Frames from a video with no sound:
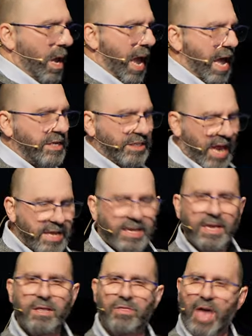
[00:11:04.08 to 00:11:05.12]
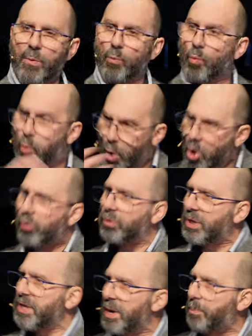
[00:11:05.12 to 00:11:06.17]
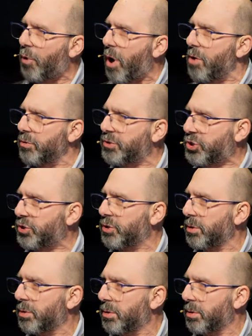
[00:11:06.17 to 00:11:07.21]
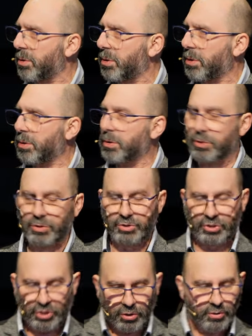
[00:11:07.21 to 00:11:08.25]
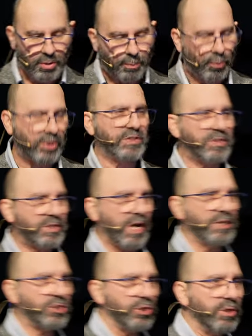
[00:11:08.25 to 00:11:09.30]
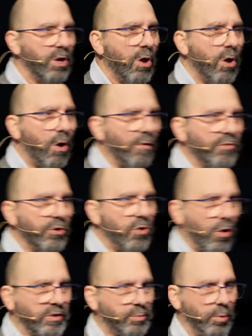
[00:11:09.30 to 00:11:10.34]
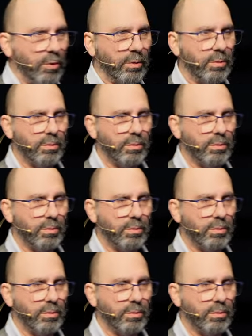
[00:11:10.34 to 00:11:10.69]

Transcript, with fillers: and taking that worldly approach to the presentation of the gospel.